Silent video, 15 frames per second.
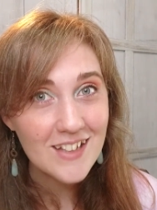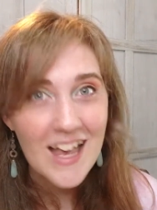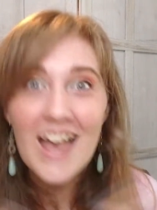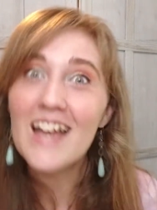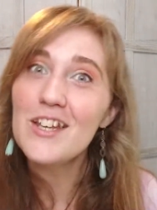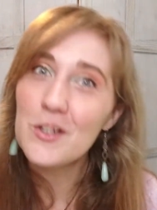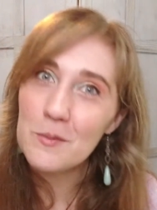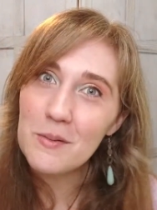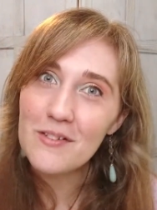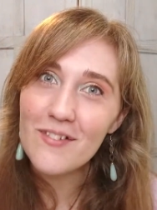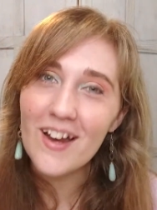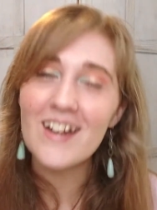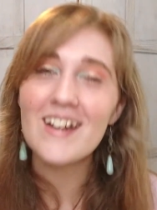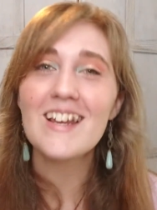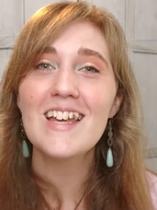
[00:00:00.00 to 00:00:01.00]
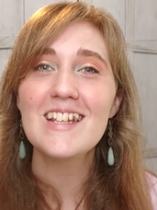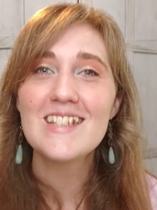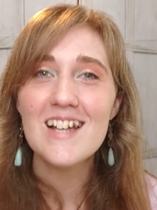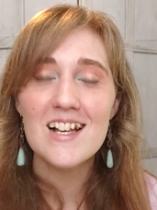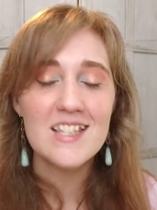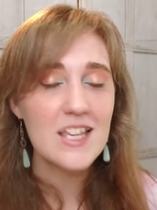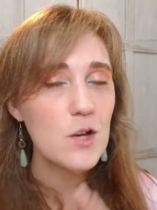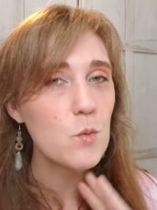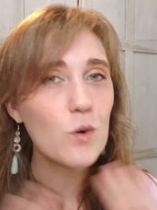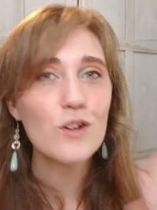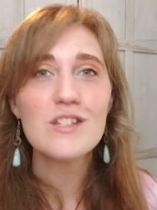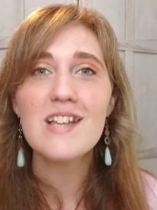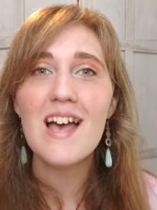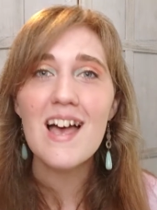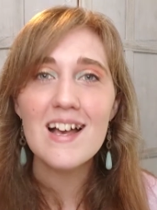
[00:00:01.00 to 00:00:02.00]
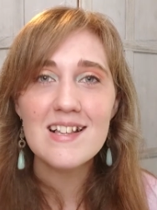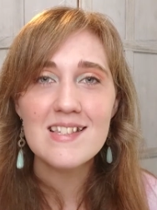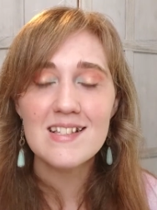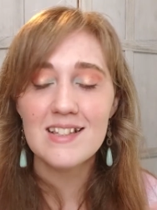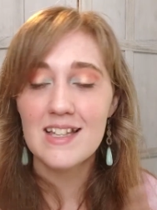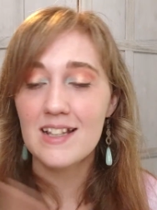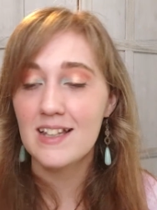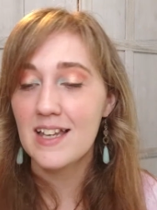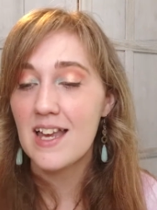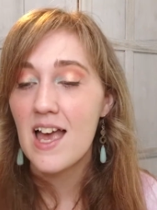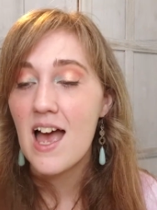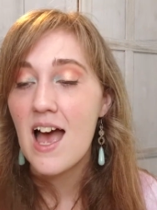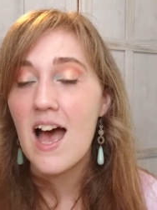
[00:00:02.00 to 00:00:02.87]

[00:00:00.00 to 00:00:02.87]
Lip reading: And you'd be right. It does. It works excellently.